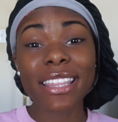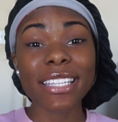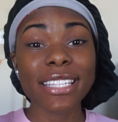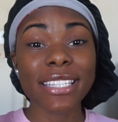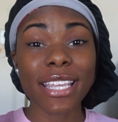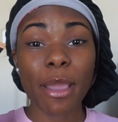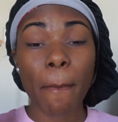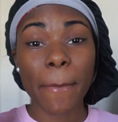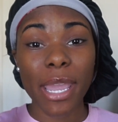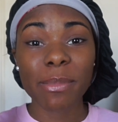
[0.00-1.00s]
This is the
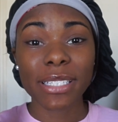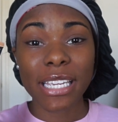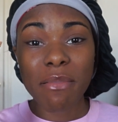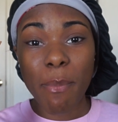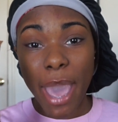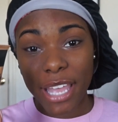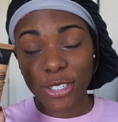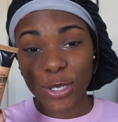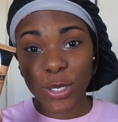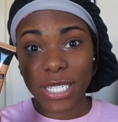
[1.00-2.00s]
Maybelline
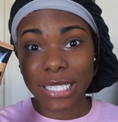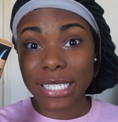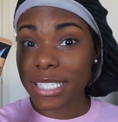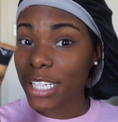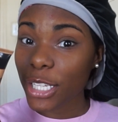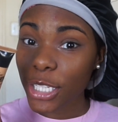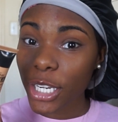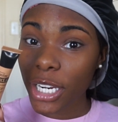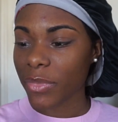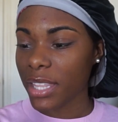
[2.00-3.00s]
Master
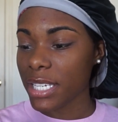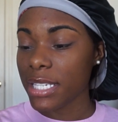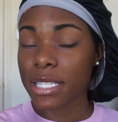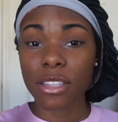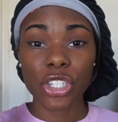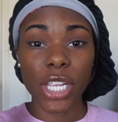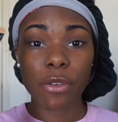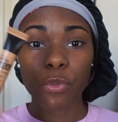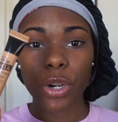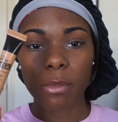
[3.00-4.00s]
Concealer. This is in the
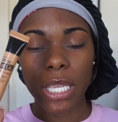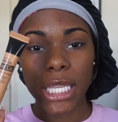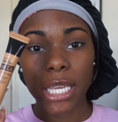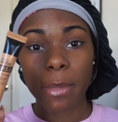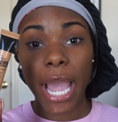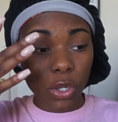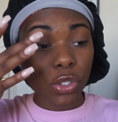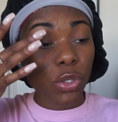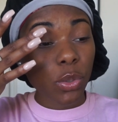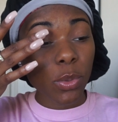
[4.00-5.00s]
shade 40 Medium. I want
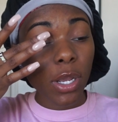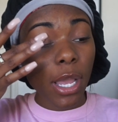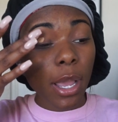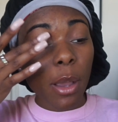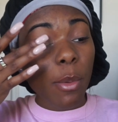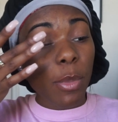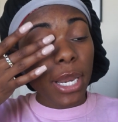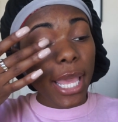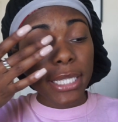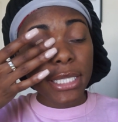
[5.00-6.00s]
to
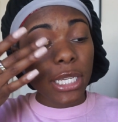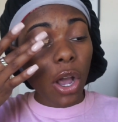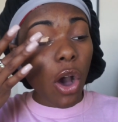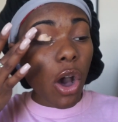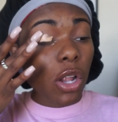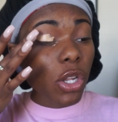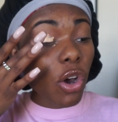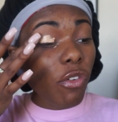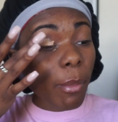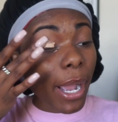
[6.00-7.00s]
place it all
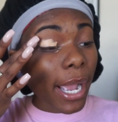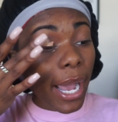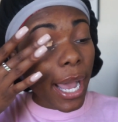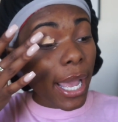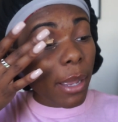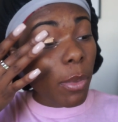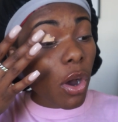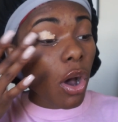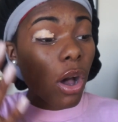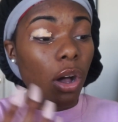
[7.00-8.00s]
over my
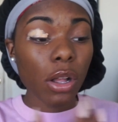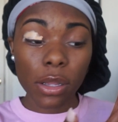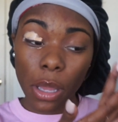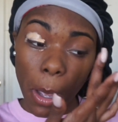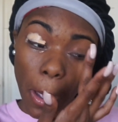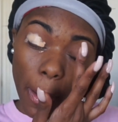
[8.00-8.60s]
eyeball.